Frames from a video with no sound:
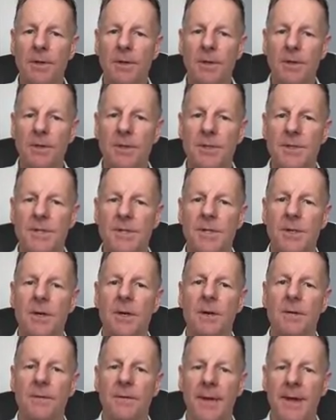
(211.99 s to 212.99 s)

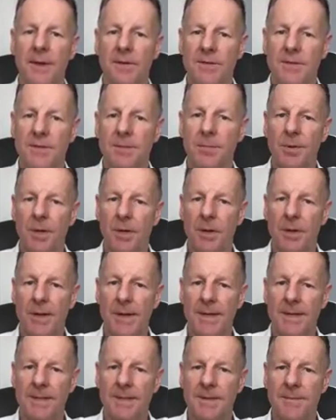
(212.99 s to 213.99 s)
conserve our
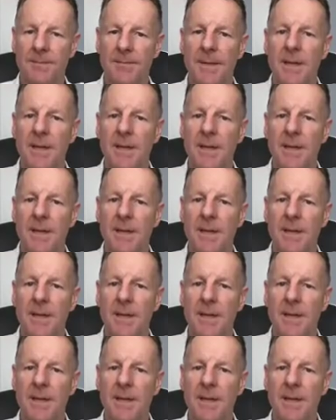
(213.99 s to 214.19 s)
supplies.